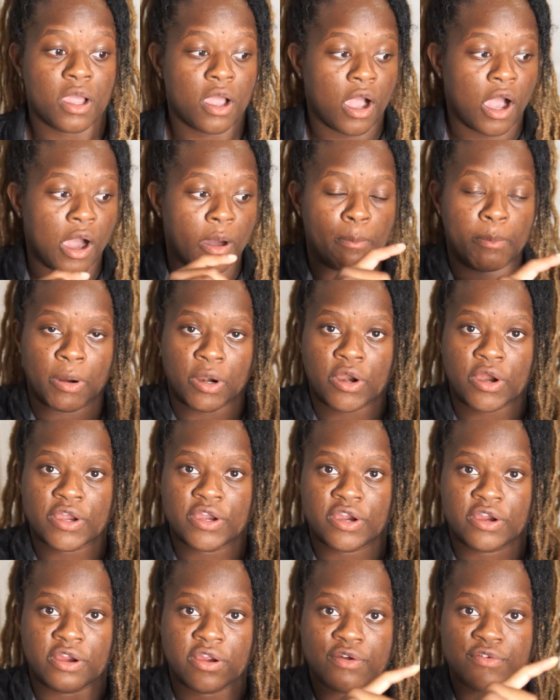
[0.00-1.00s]
a
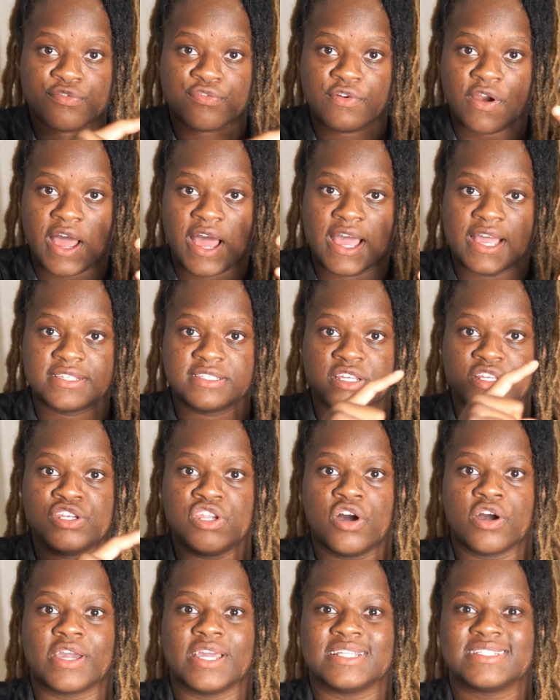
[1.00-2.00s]
burger, fries,
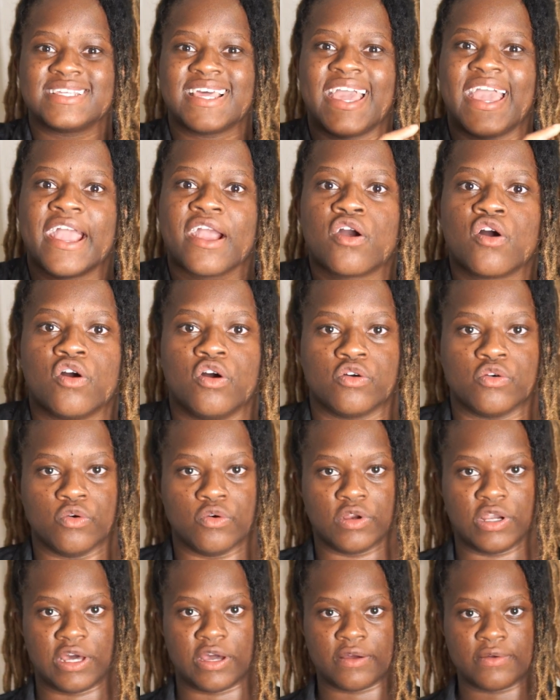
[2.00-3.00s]
nuggets, and
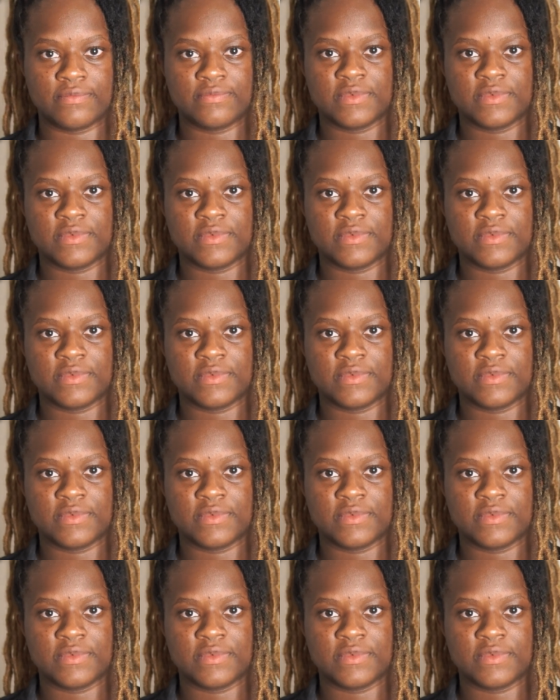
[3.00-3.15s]
Coca-Cola.